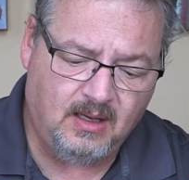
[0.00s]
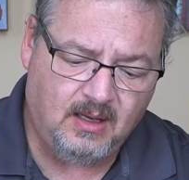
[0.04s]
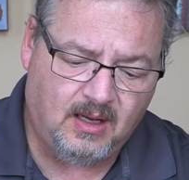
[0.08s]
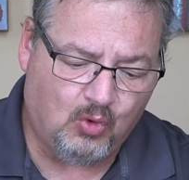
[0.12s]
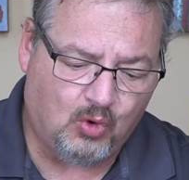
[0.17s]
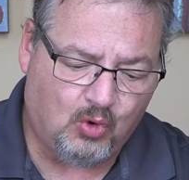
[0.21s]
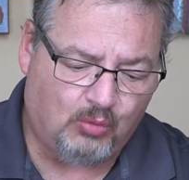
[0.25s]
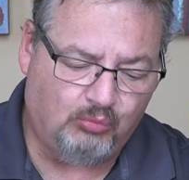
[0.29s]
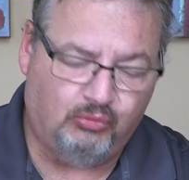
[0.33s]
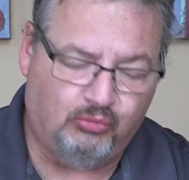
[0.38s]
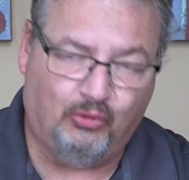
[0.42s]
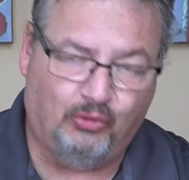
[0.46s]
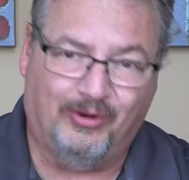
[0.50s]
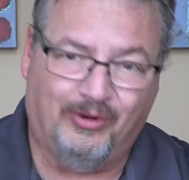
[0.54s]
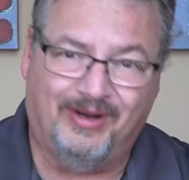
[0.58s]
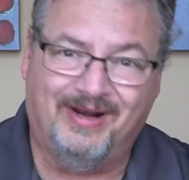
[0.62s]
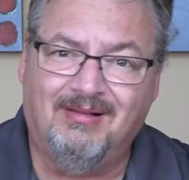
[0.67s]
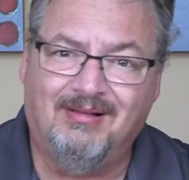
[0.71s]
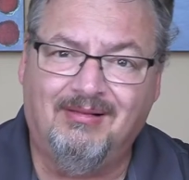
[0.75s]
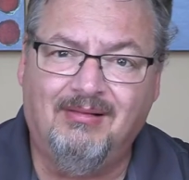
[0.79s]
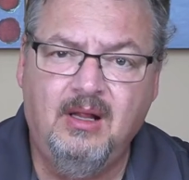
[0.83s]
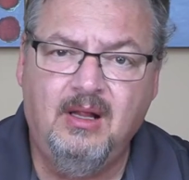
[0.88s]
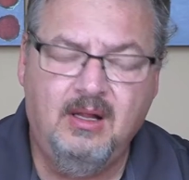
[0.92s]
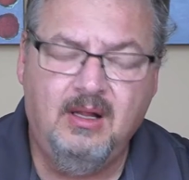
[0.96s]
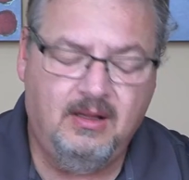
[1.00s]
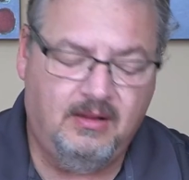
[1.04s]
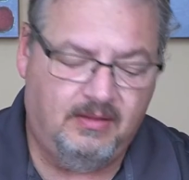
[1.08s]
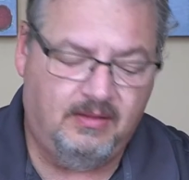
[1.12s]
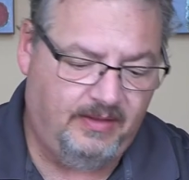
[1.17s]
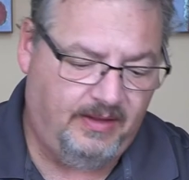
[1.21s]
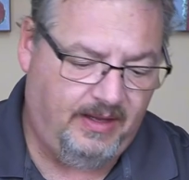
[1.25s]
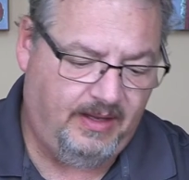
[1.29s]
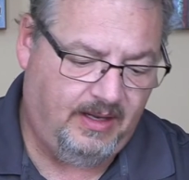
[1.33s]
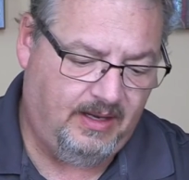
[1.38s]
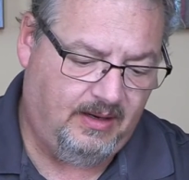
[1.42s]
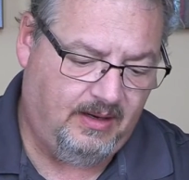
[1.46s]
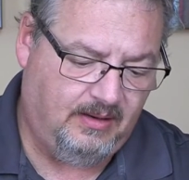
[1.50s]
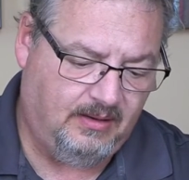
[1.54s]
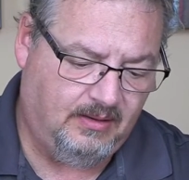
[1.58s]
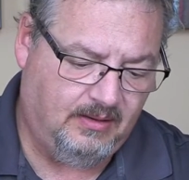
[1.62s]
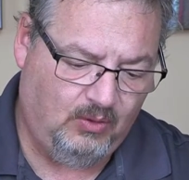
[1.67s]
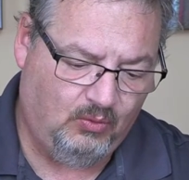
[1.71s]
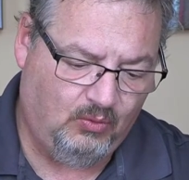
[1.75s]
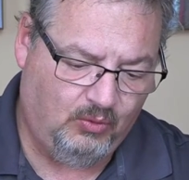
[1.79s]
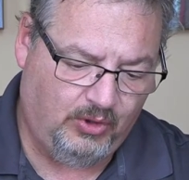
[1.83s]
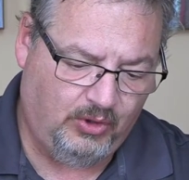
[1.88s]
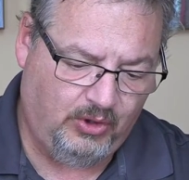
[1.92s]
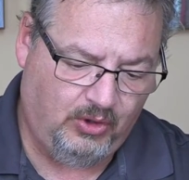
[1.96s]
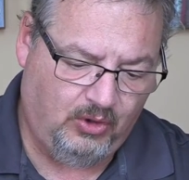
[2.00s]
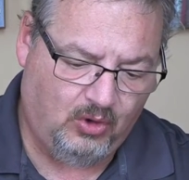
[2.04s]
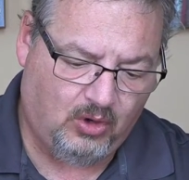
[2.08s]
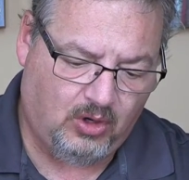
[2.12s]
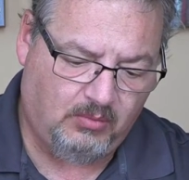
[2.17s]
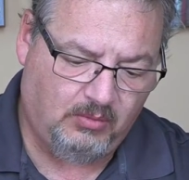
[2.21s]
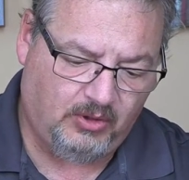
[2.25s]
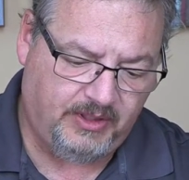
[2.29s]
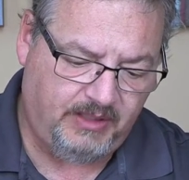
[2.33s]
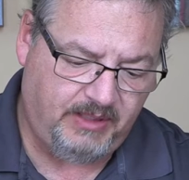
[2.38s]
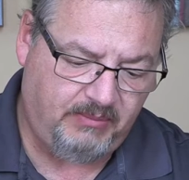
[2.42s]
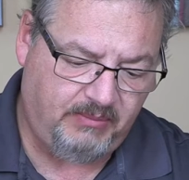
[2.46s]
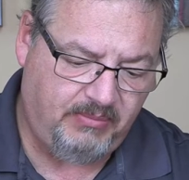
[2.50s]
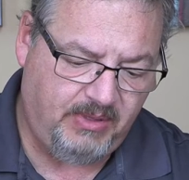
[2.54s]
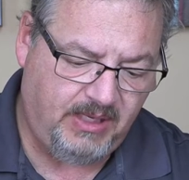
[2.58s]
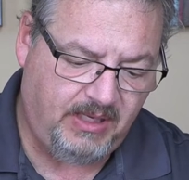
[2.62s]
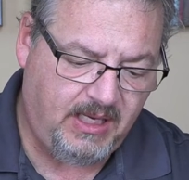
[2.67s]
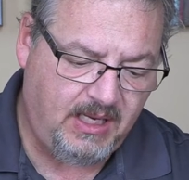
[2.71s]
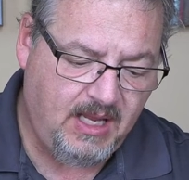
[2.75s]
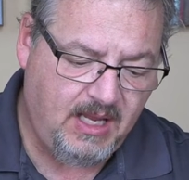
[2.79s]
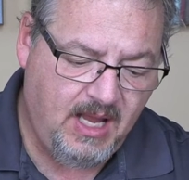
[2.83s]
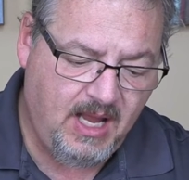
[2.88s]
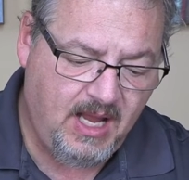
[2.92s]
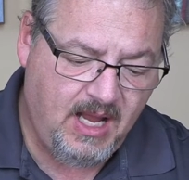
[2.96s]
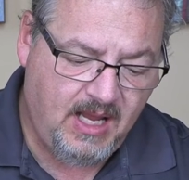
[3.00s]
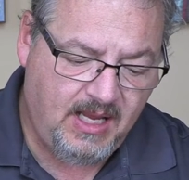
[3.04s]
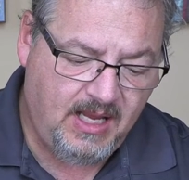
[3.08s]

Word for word: more brittle than it would normally be.